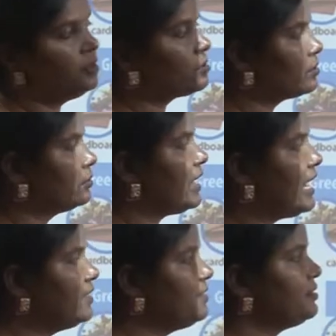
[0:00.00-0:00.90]
So
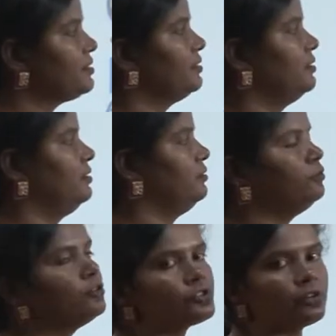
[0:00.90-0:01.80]
that is
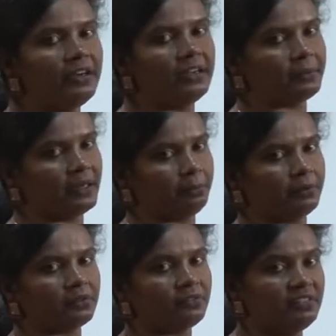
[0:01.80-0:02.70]
food soil paper
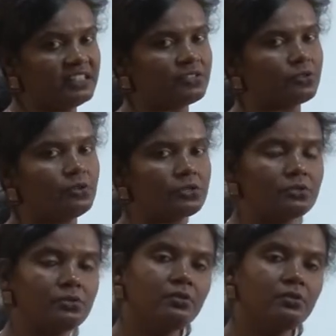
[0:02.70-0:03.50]
which is also